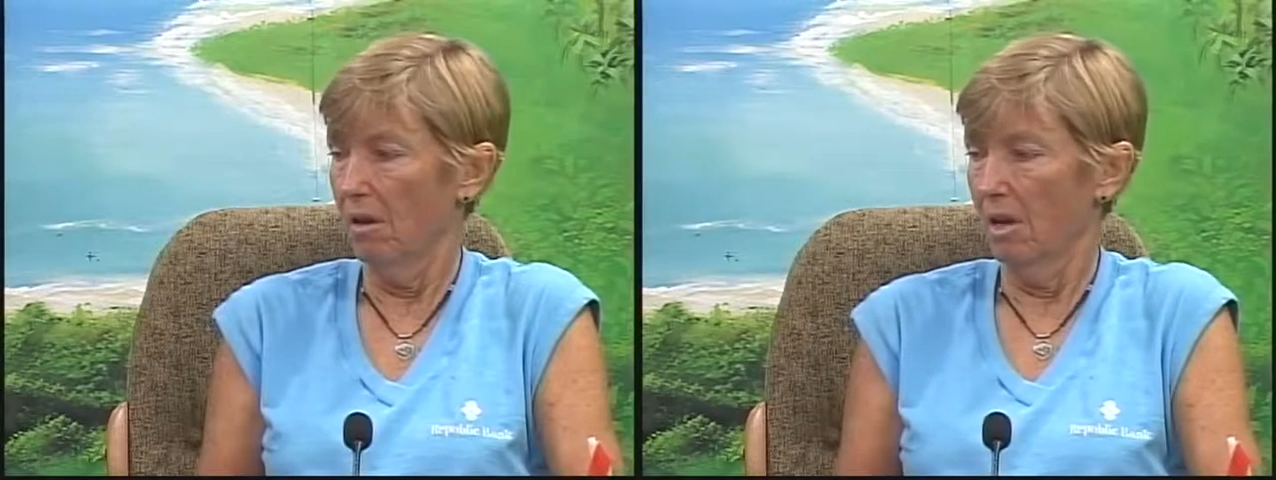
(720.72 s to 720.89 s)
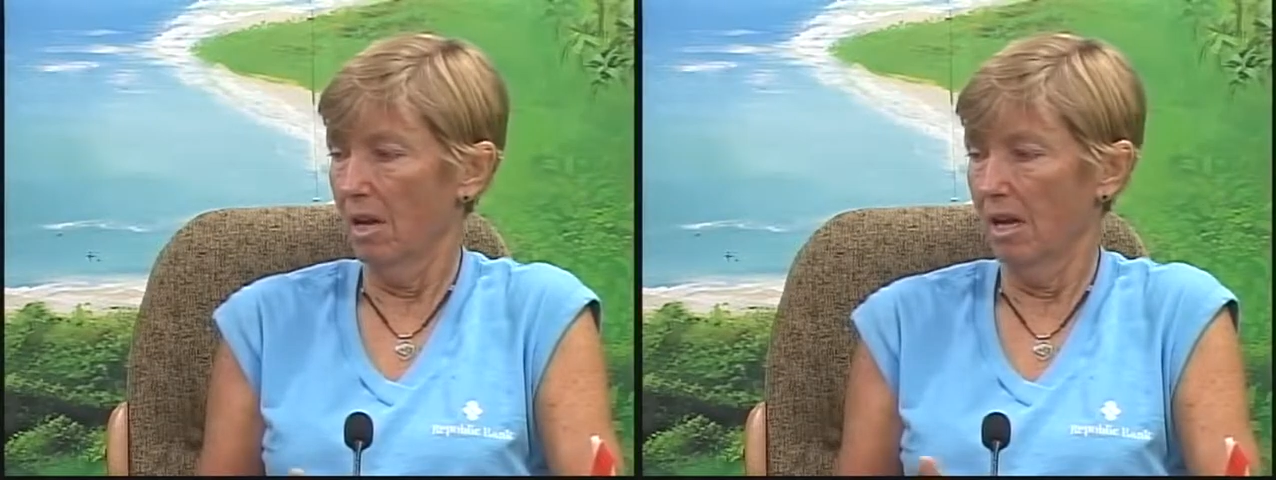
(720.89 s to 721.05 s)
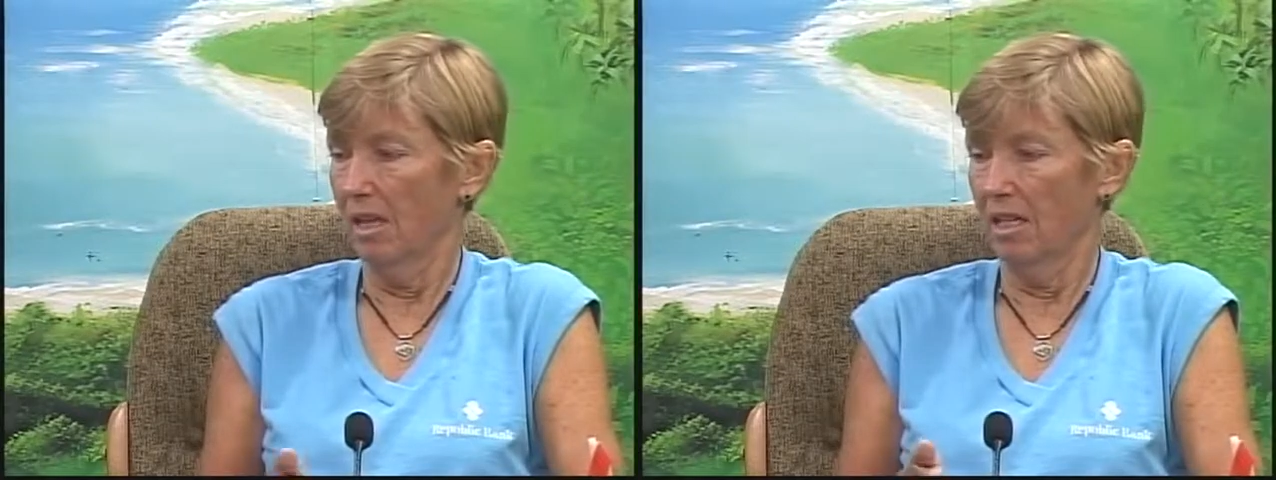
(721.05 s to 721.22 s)

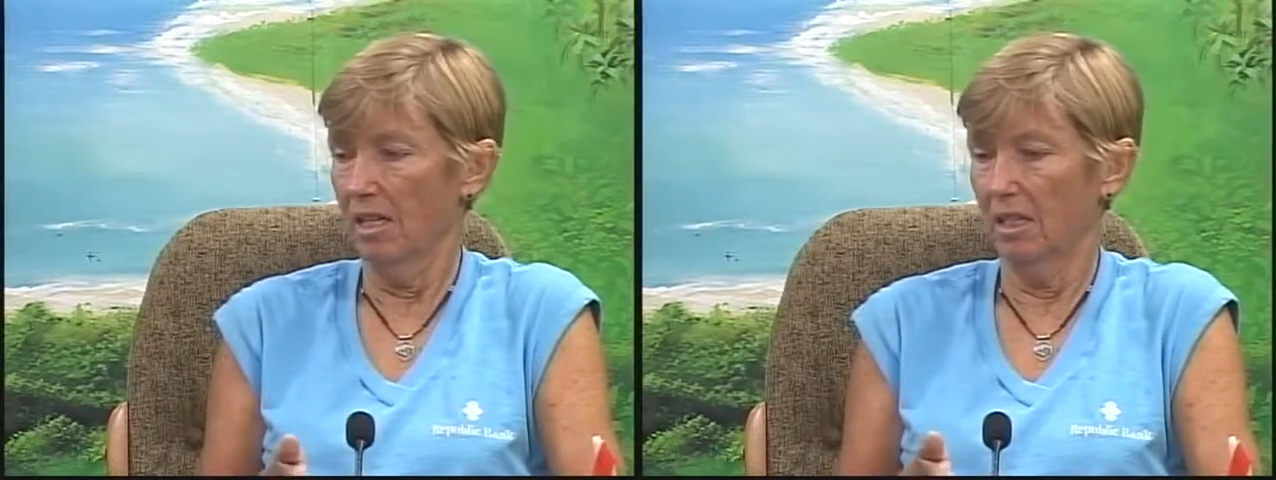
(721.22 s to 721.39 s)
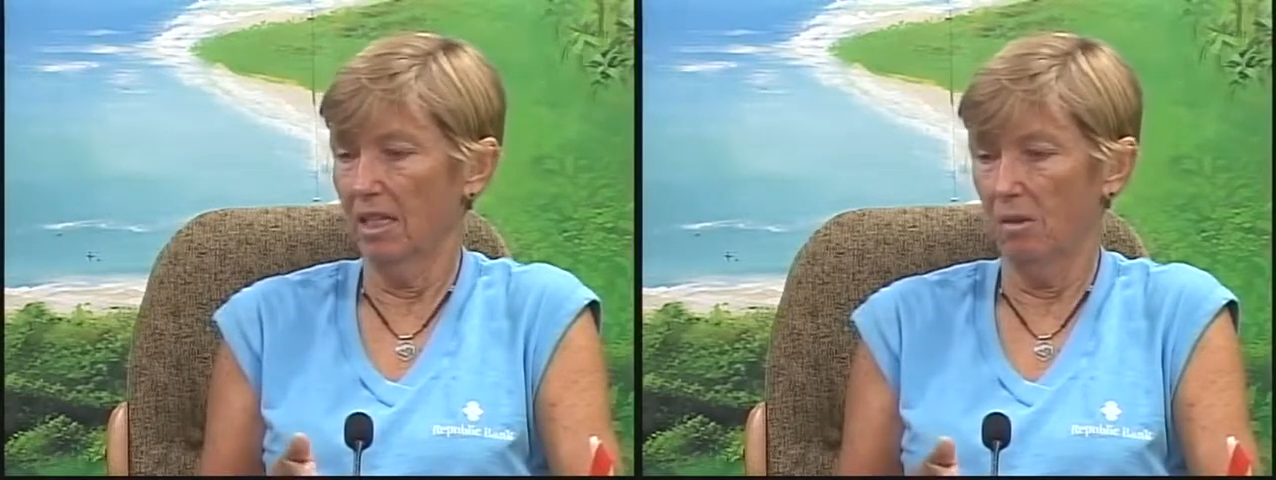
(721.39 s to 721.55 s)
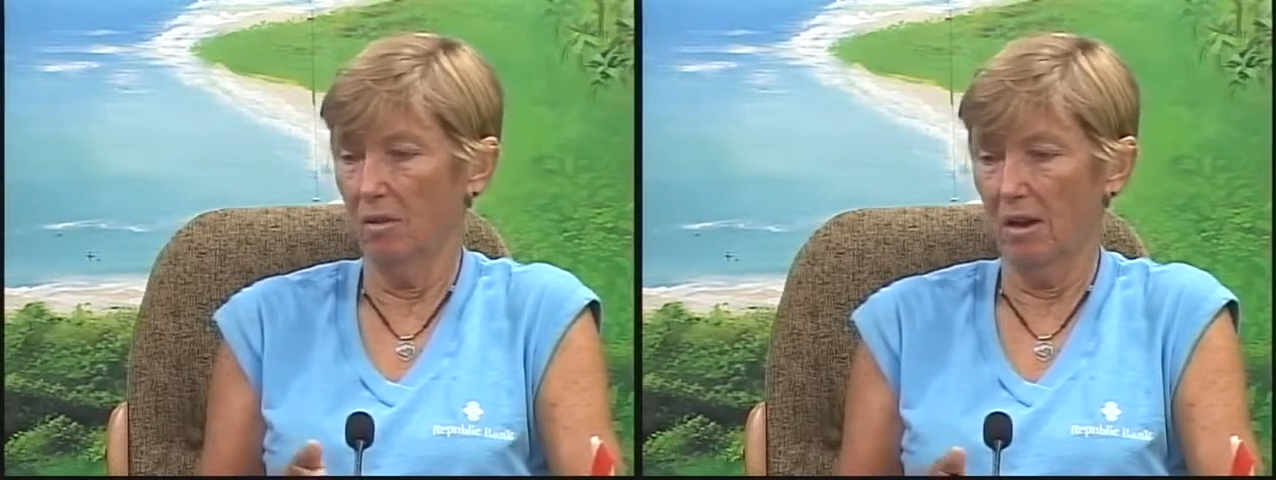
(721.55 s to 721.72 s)
and
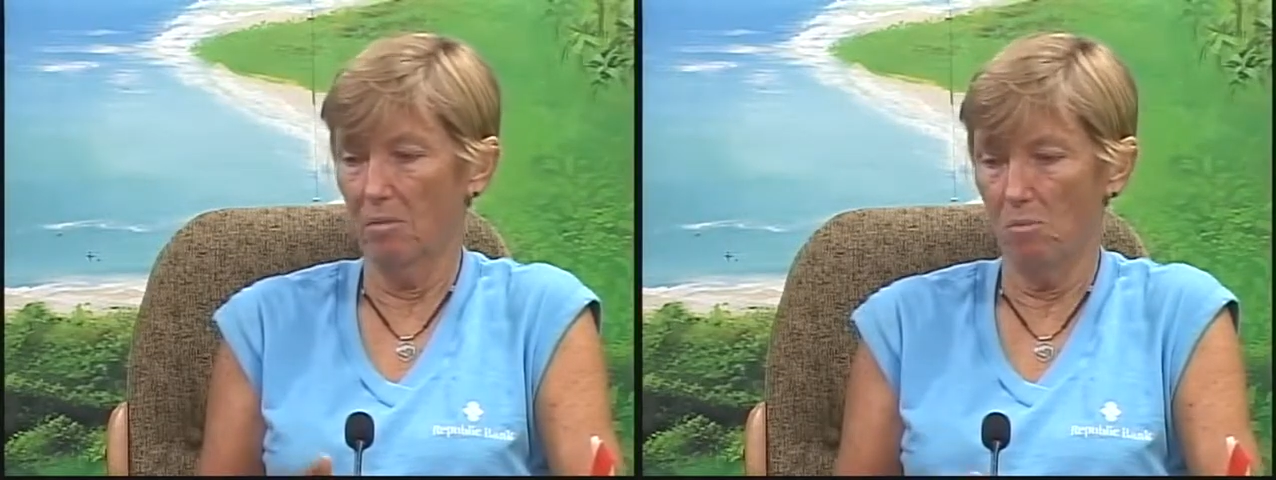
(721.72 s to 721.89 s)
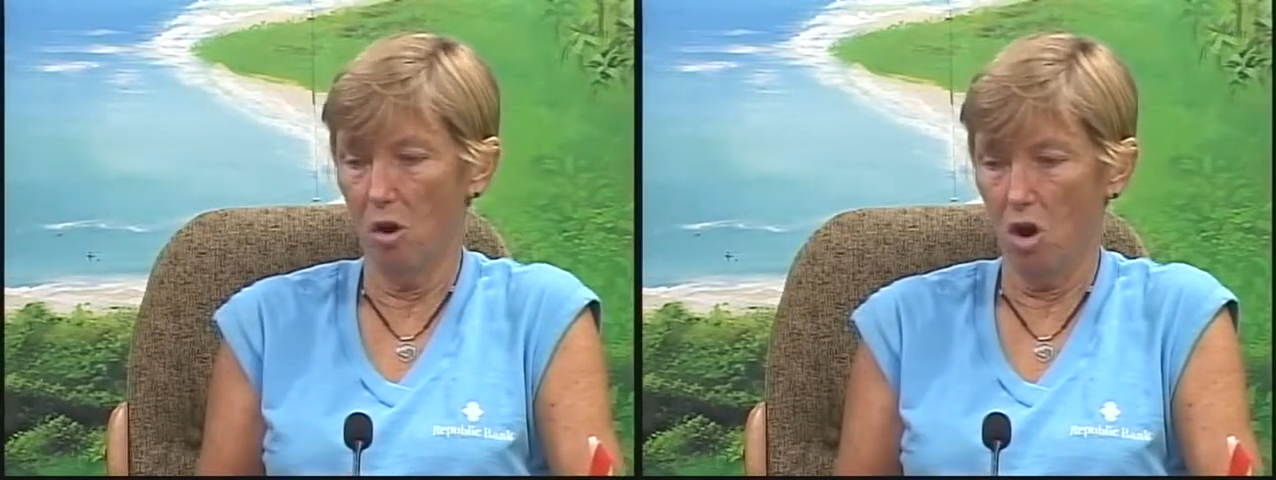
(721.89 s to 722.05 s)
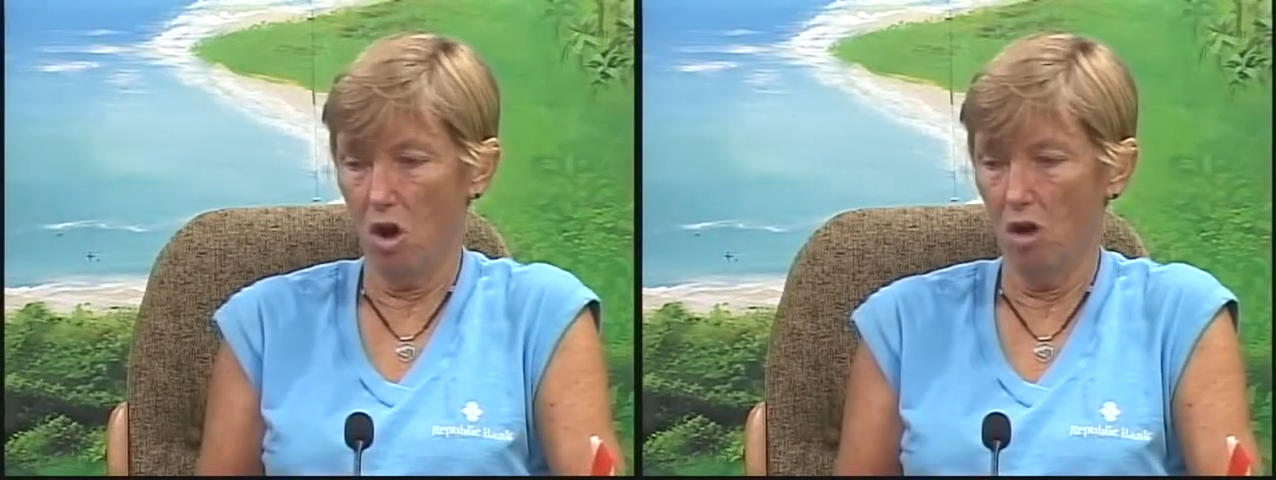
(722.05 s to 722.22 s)
Grand
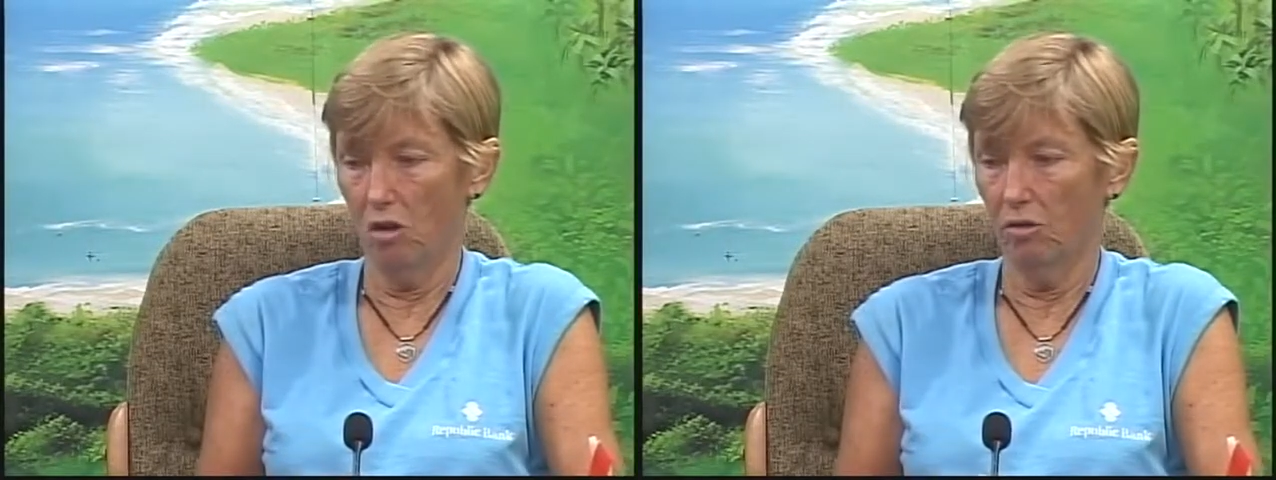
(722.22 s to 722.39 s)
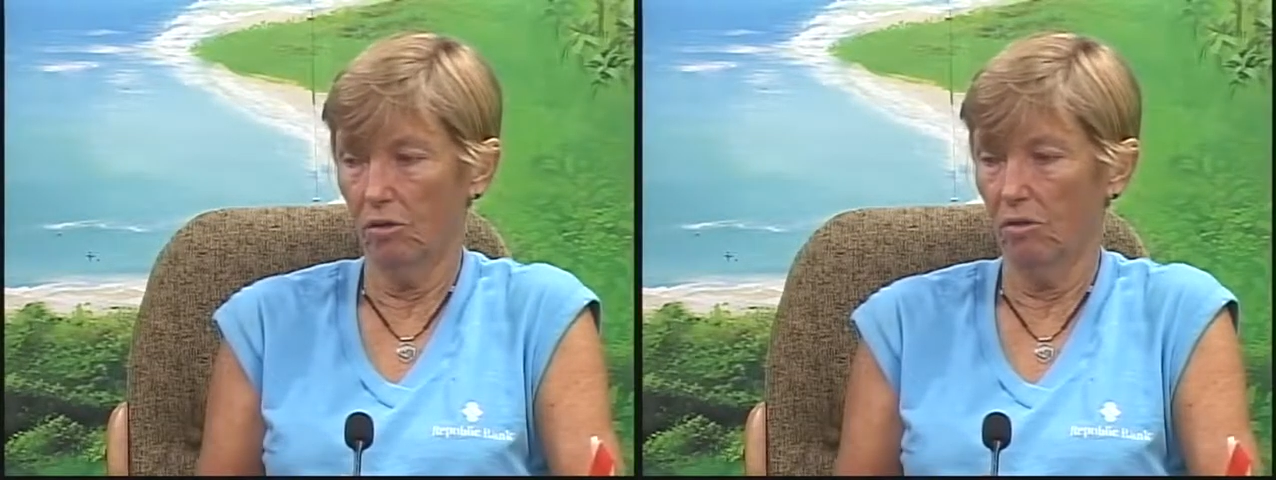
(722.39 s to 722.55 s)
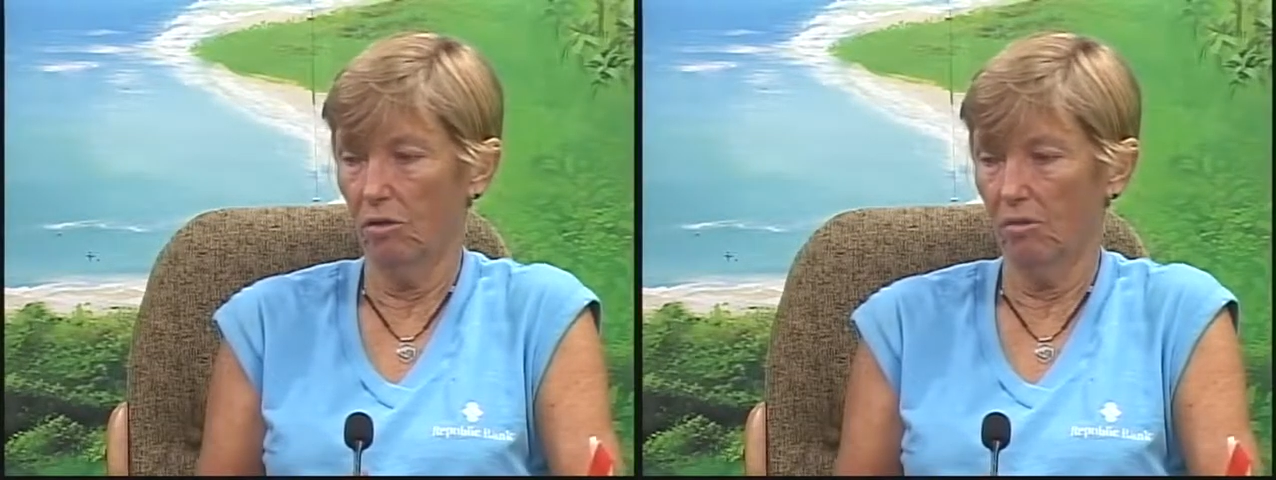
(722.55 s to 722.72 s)
Mall,
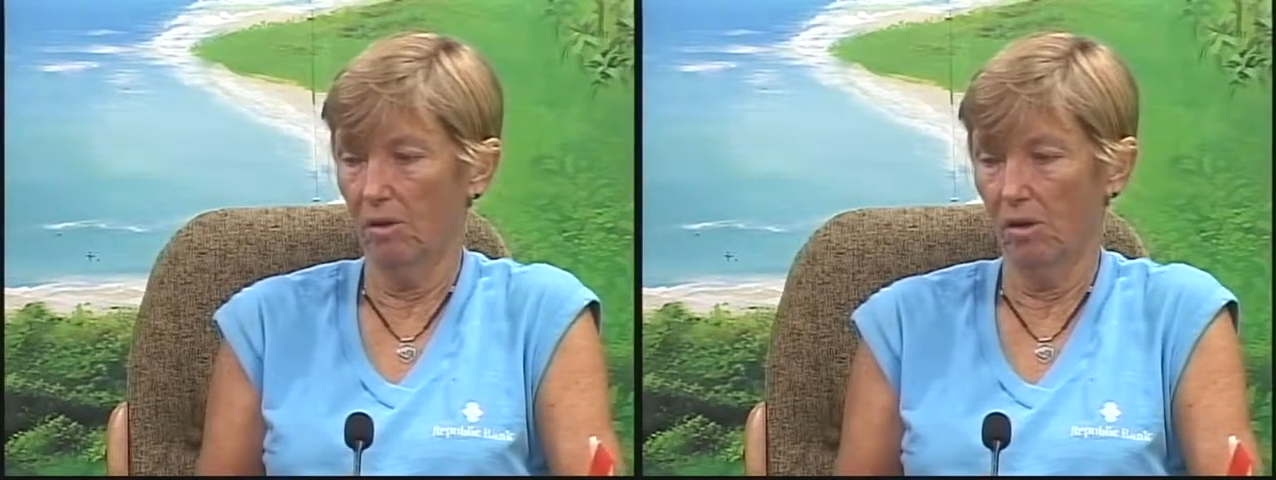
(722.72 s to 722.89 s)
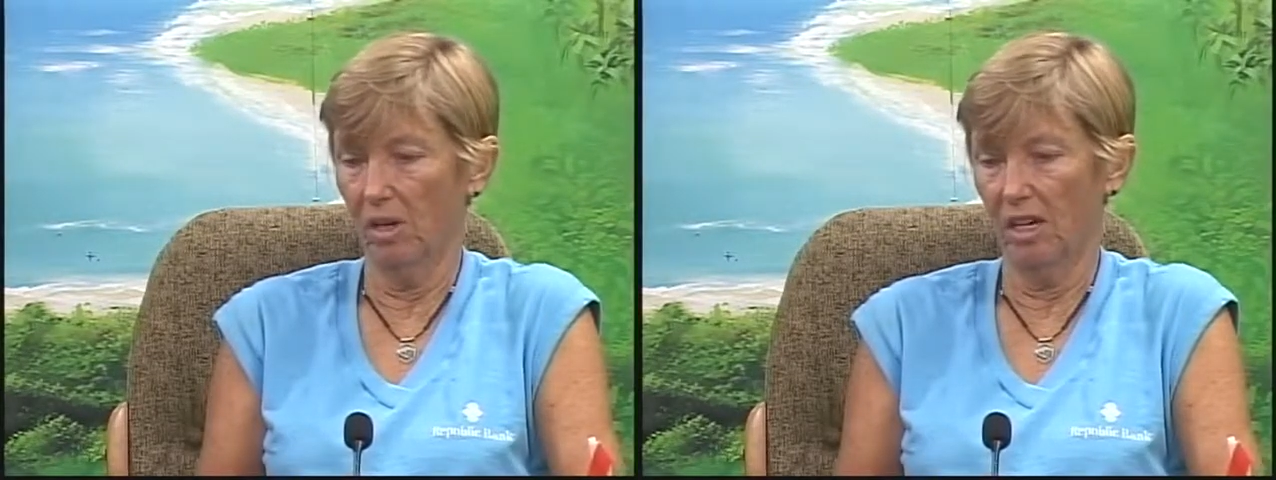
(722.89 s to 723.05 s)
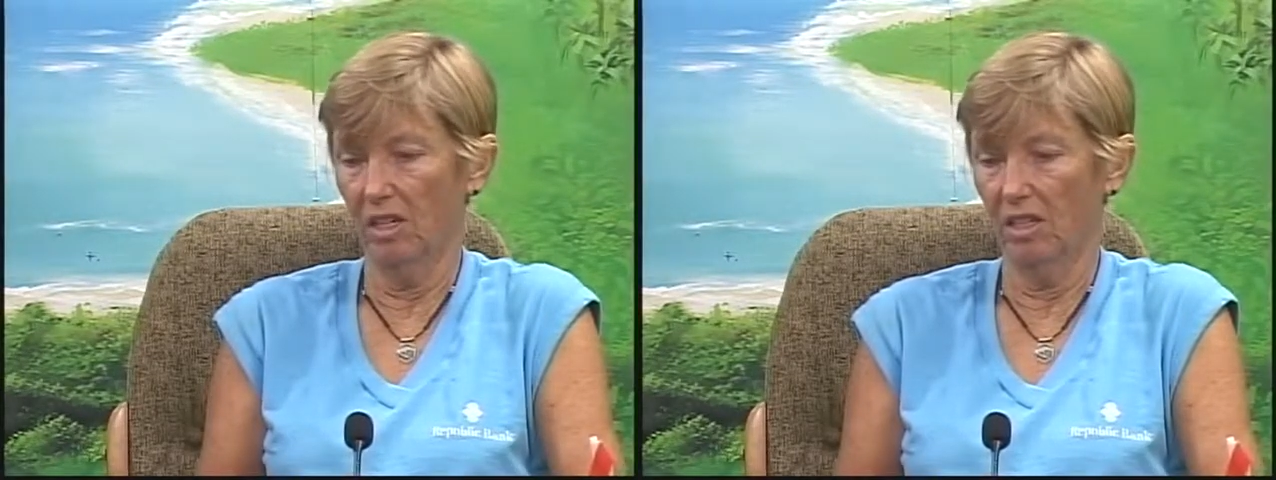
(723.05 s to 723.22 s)
those 3
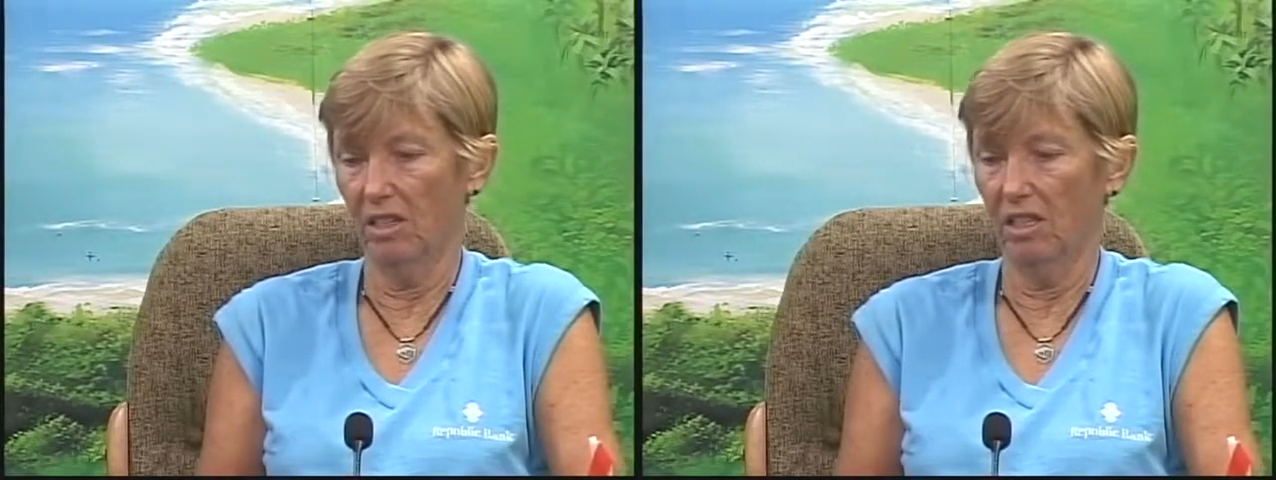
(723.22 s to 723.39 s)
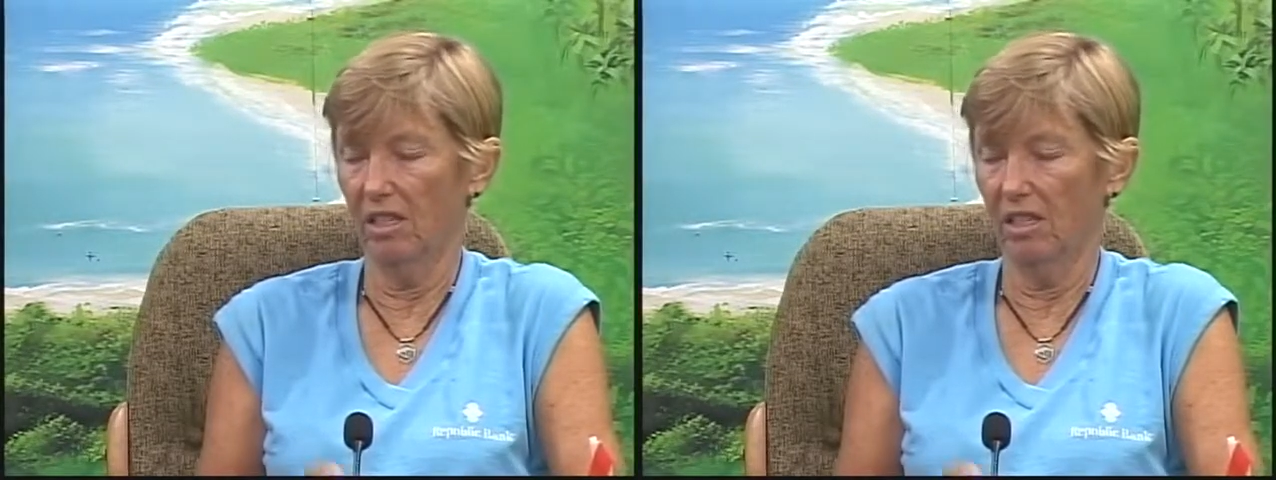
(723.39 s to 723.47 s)
locations.